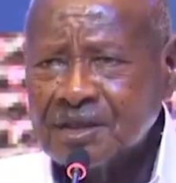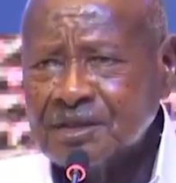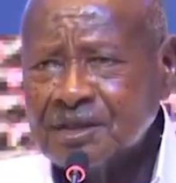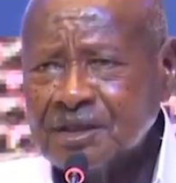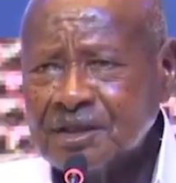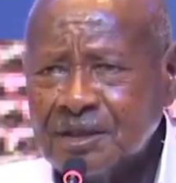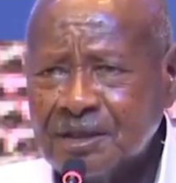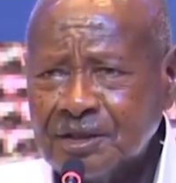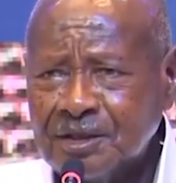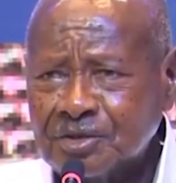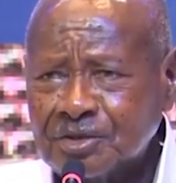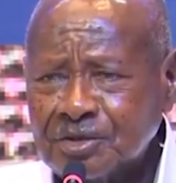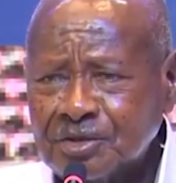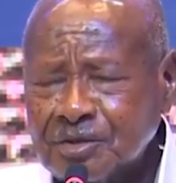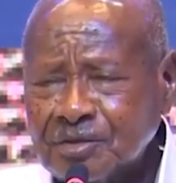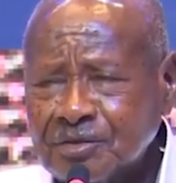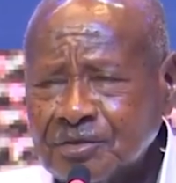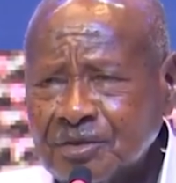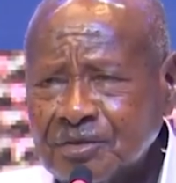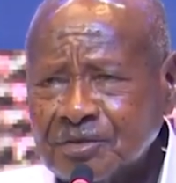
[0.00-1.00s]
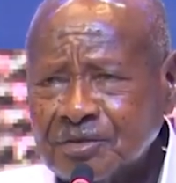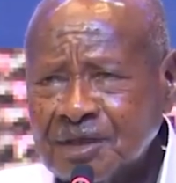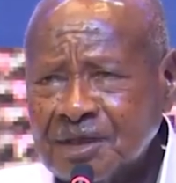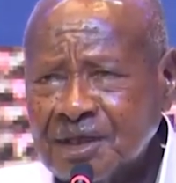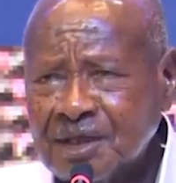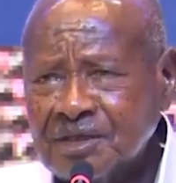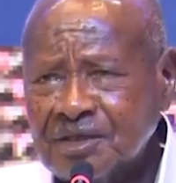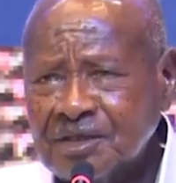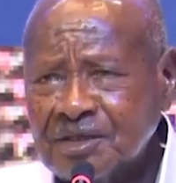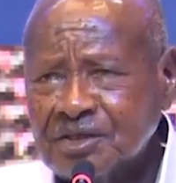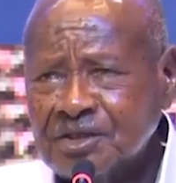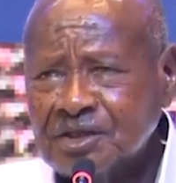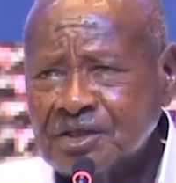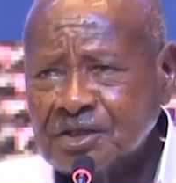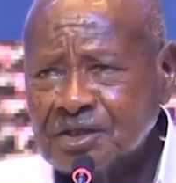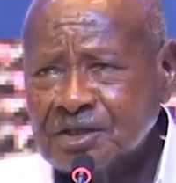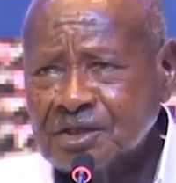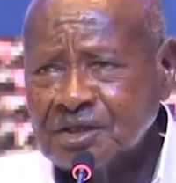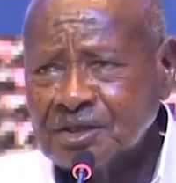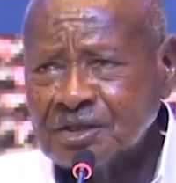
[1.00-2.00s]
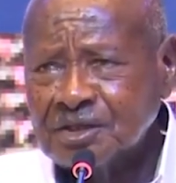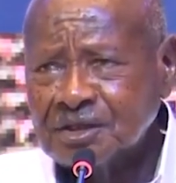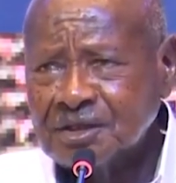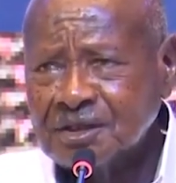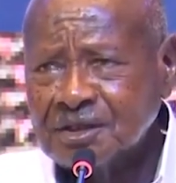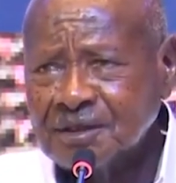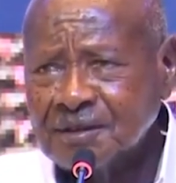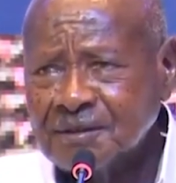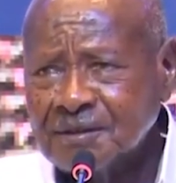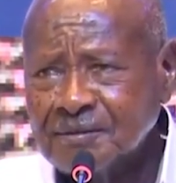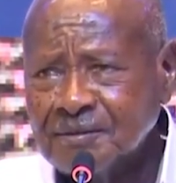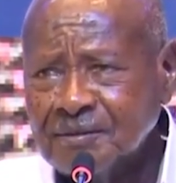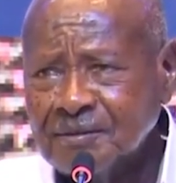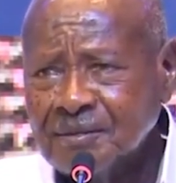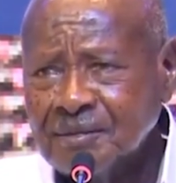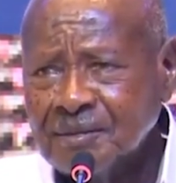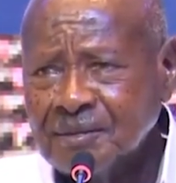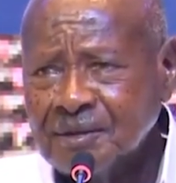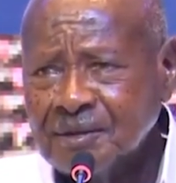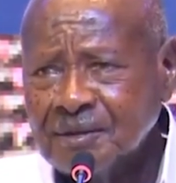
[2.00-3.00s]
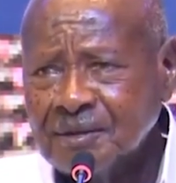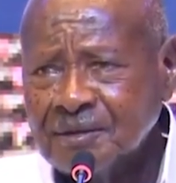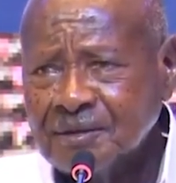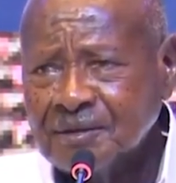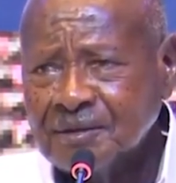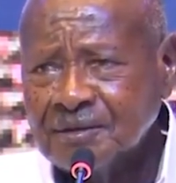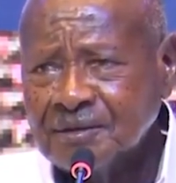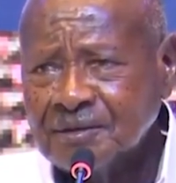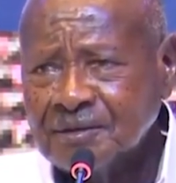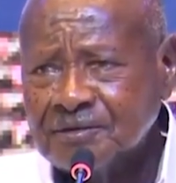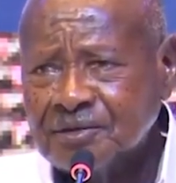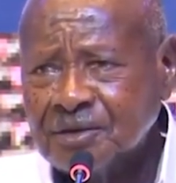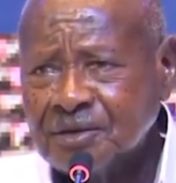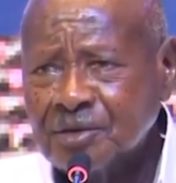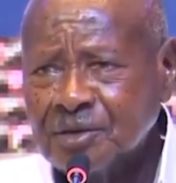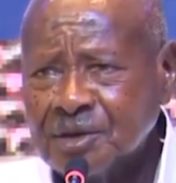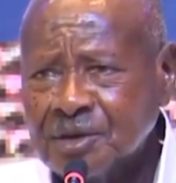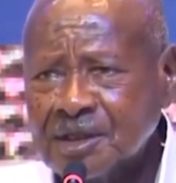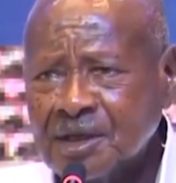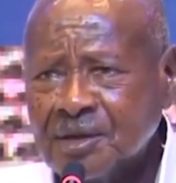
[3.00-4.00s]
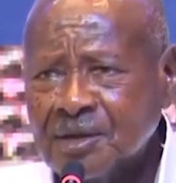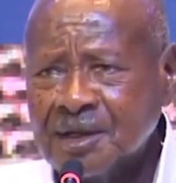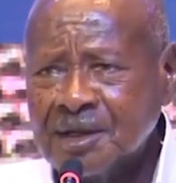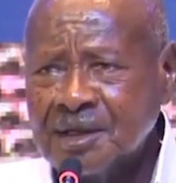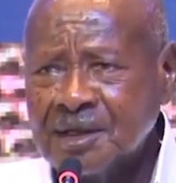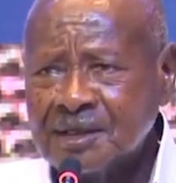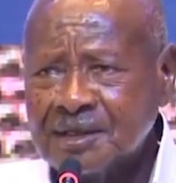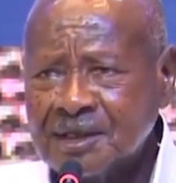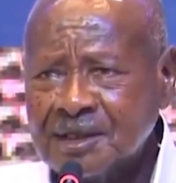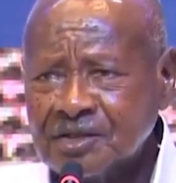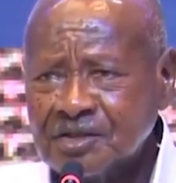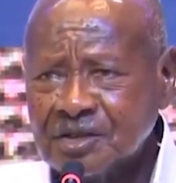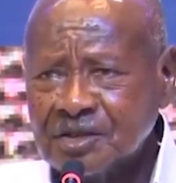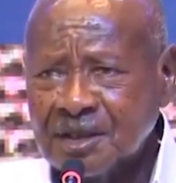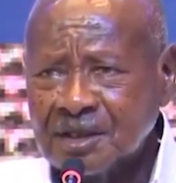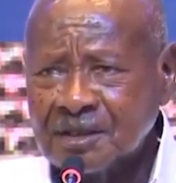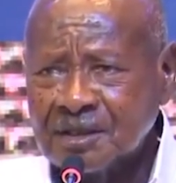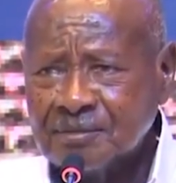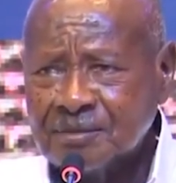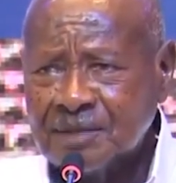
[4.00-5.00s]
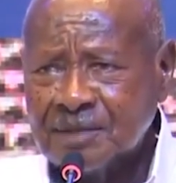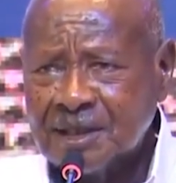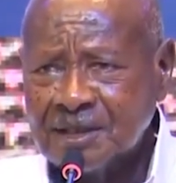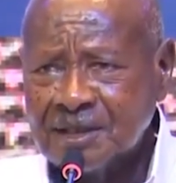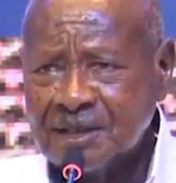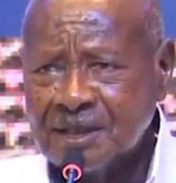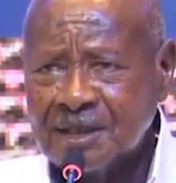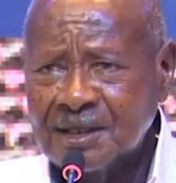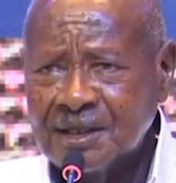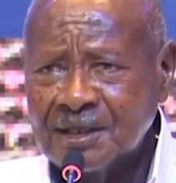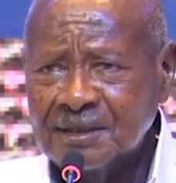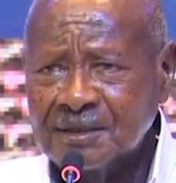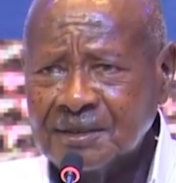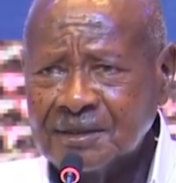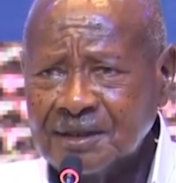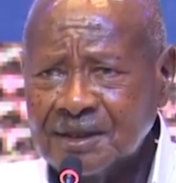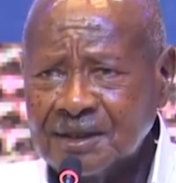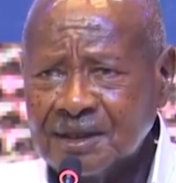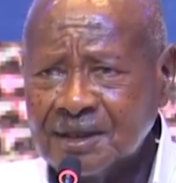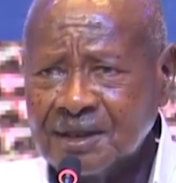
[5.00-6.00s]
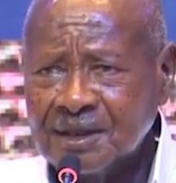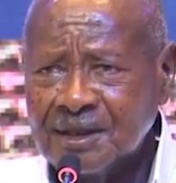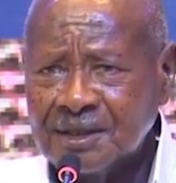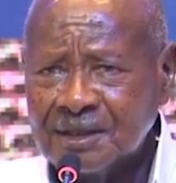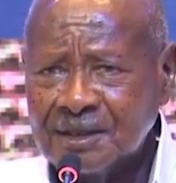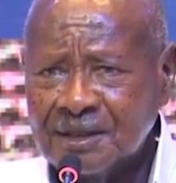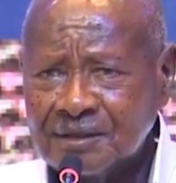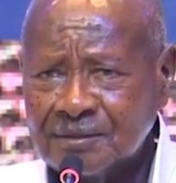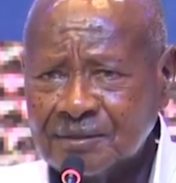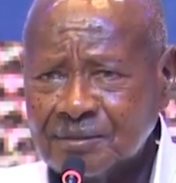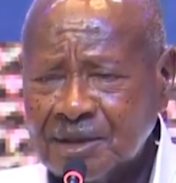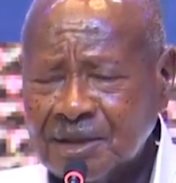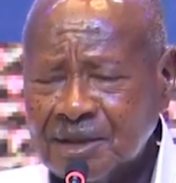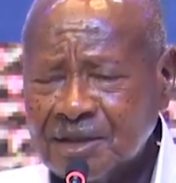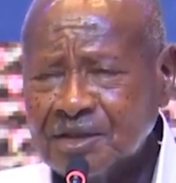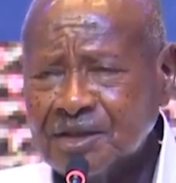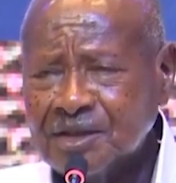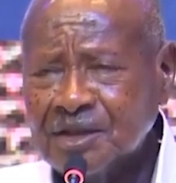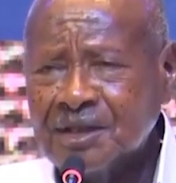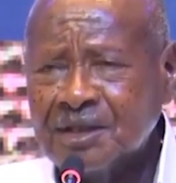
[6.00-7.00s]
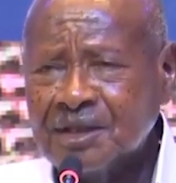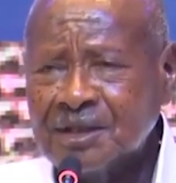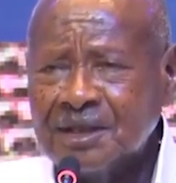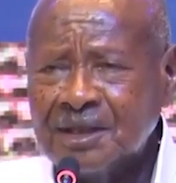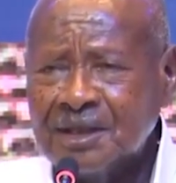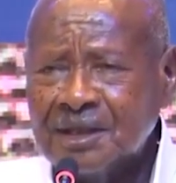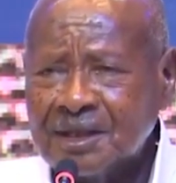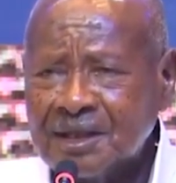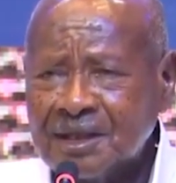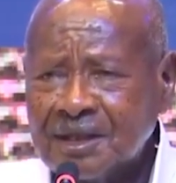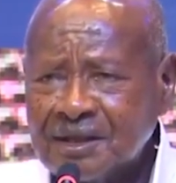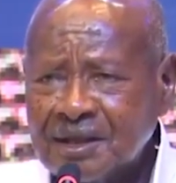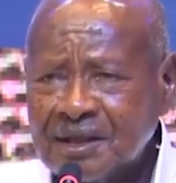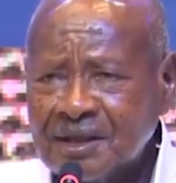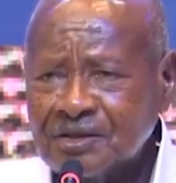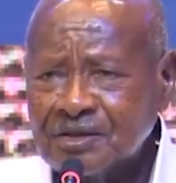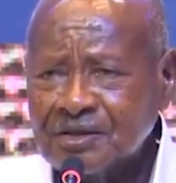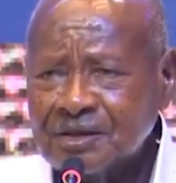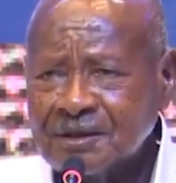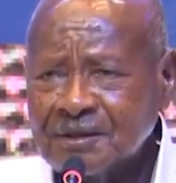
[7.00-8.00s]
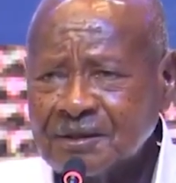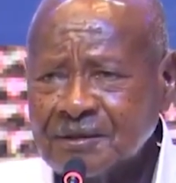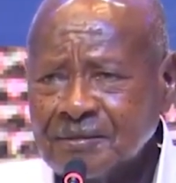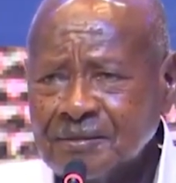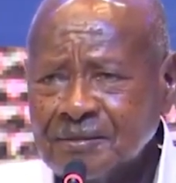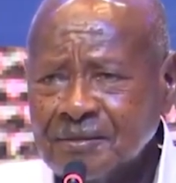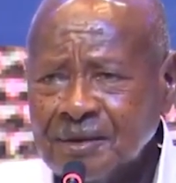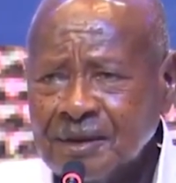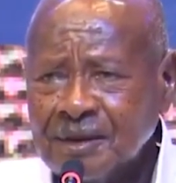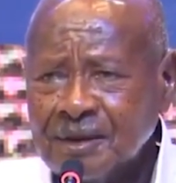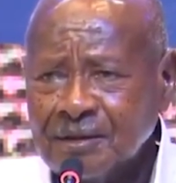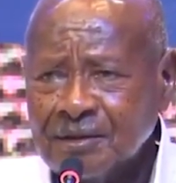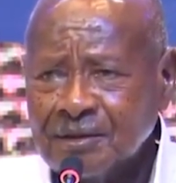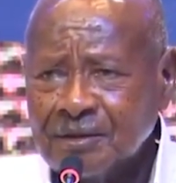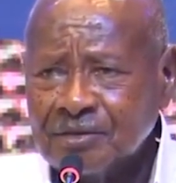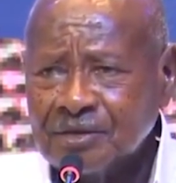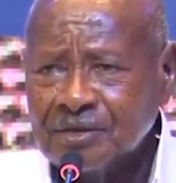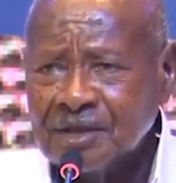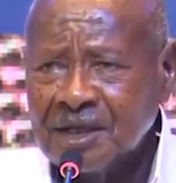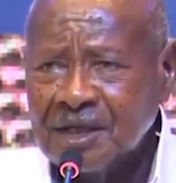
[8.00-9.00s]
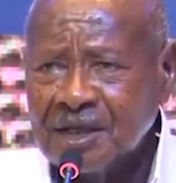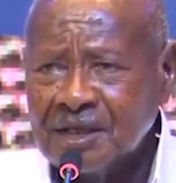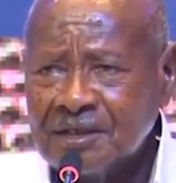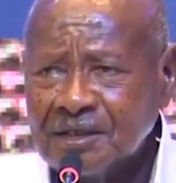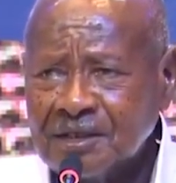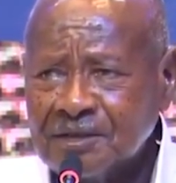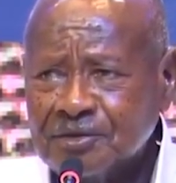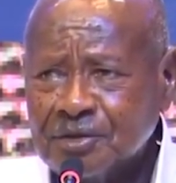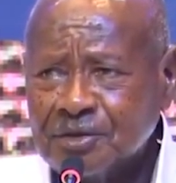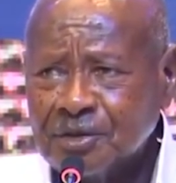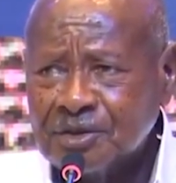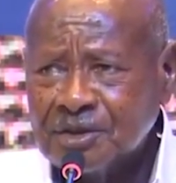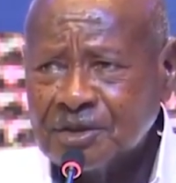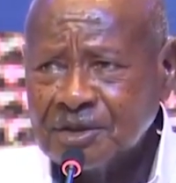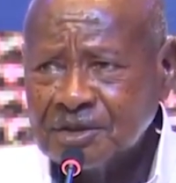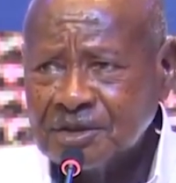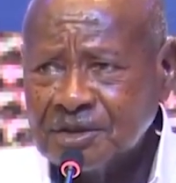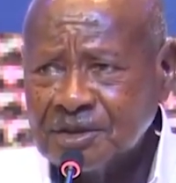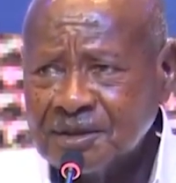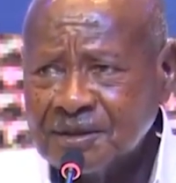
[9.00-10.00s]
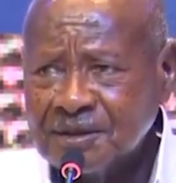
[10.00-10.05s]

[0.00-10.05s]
generation of the 1960s, following our elders like Mandela and Nyerere and others of the 1940s,